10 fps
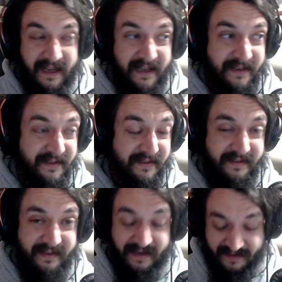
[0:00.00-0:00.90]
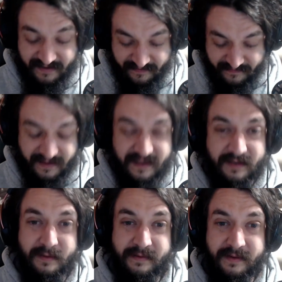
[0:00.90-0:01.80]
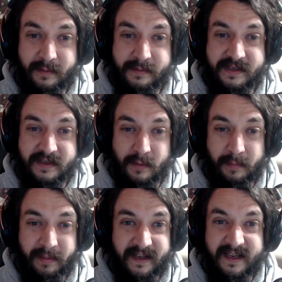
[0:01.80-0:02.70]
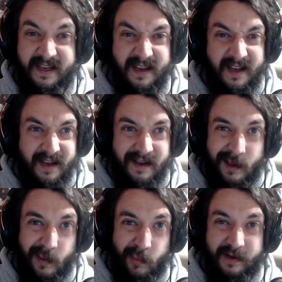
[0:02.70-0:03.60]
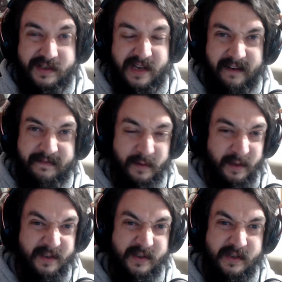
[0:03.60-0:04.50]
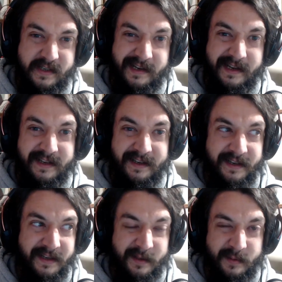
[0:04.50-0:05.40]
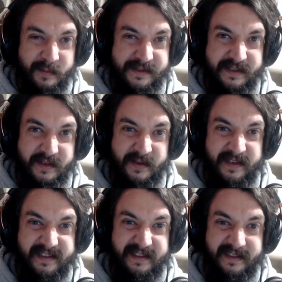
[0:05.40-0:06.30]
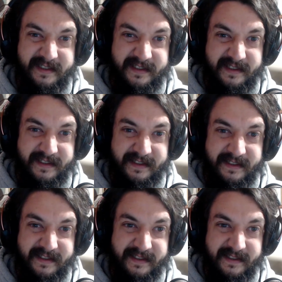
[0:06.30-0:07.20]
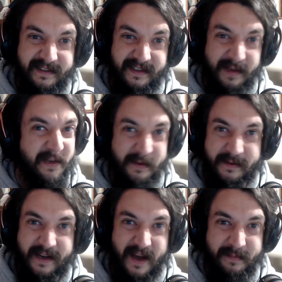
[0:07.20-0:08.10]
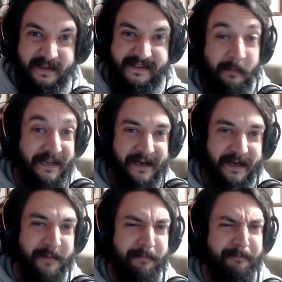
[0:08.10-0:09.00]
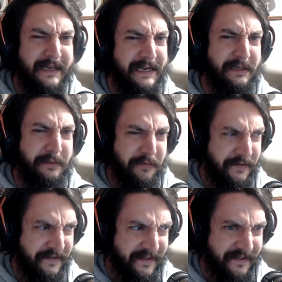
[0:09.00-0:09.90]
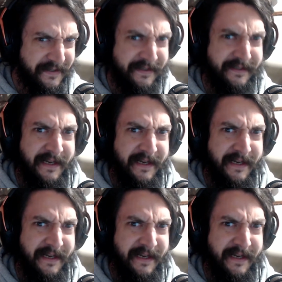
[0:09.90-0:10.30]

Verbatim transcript: And if neither of those two apply, what did you have for lunch? Was it good? Let me know in the comments. But yeah, I'm interested